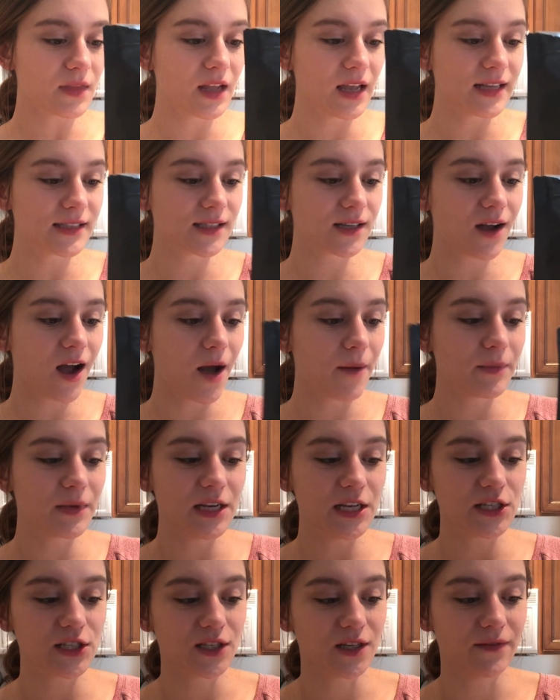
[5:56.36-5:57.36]
it's a
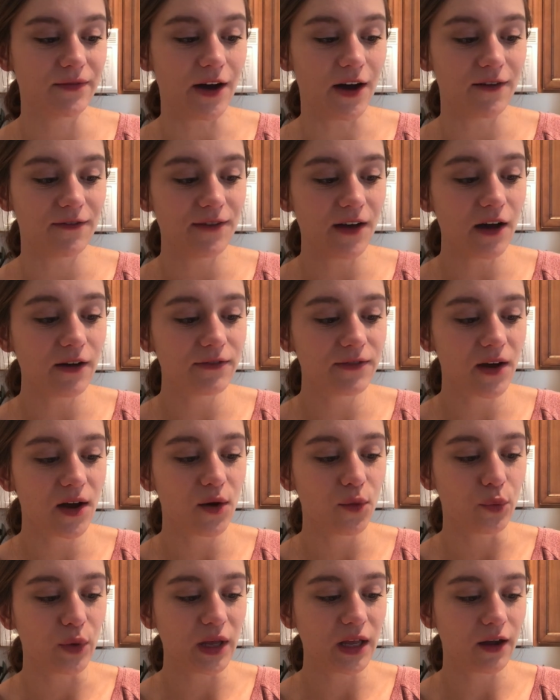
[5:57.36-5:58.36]
combination of
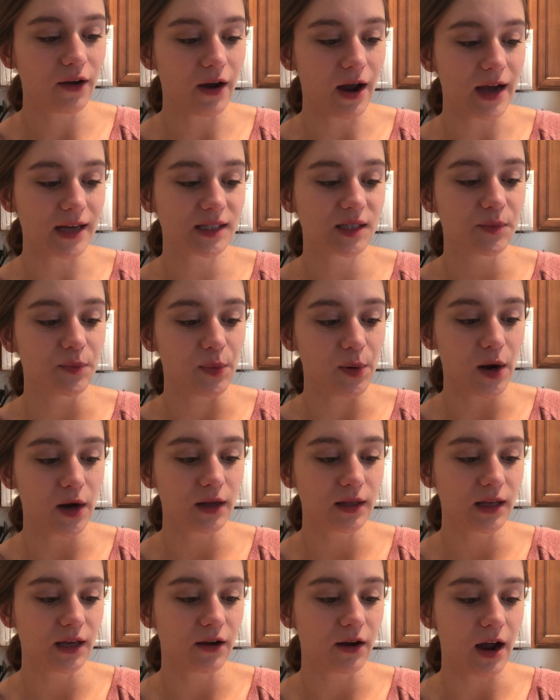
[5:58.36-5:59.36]
alfalfa, wheatgrass,
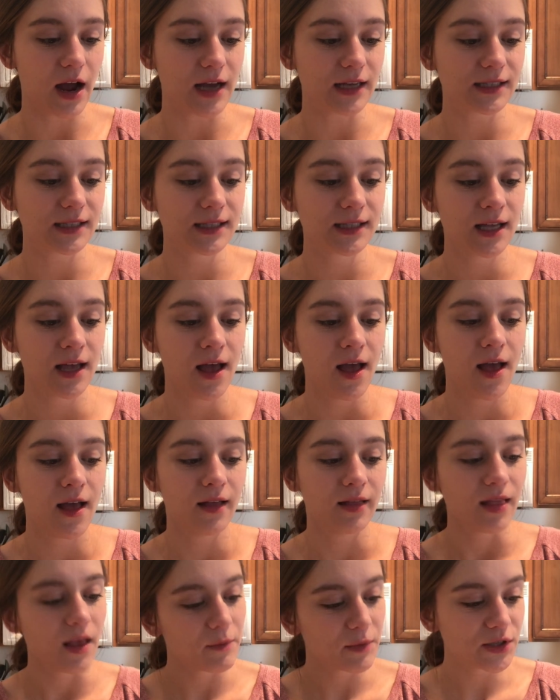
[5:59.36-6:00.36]
barley grass,
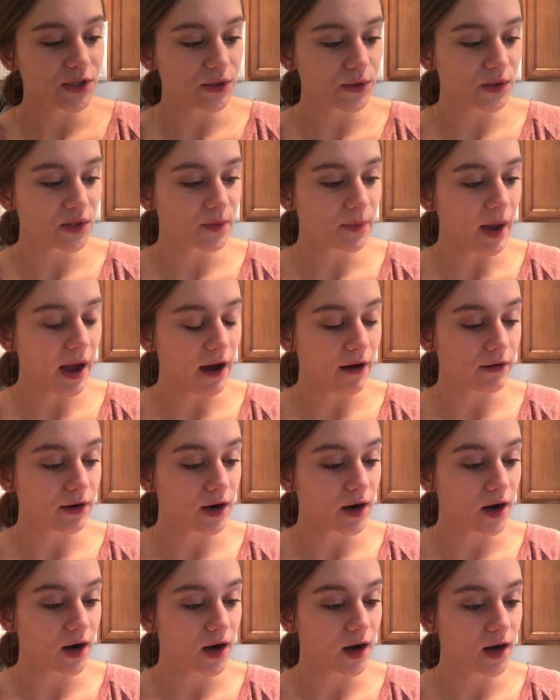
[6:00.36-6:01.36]
lemon juice
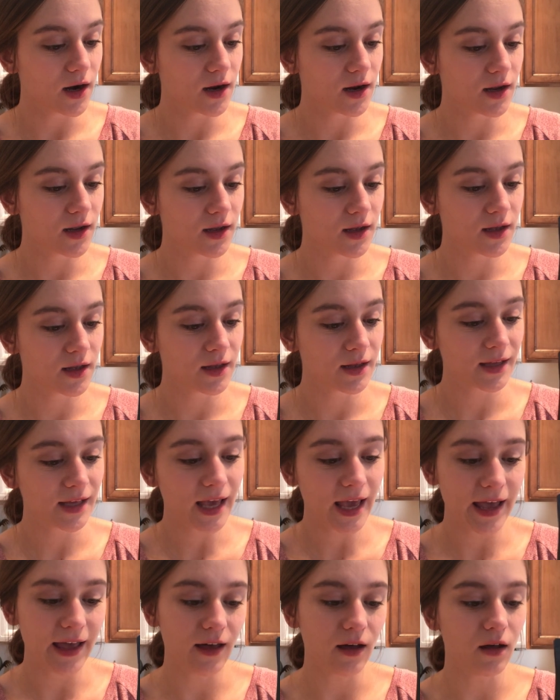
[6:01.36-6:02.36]
powder,
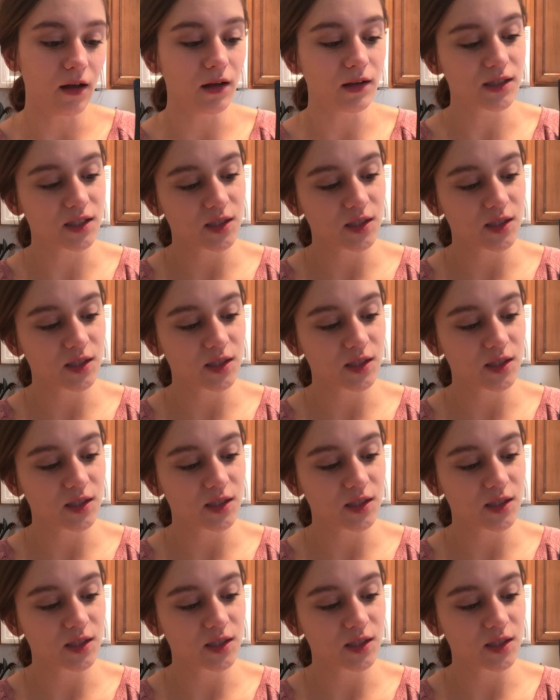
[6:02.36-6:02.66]
kale,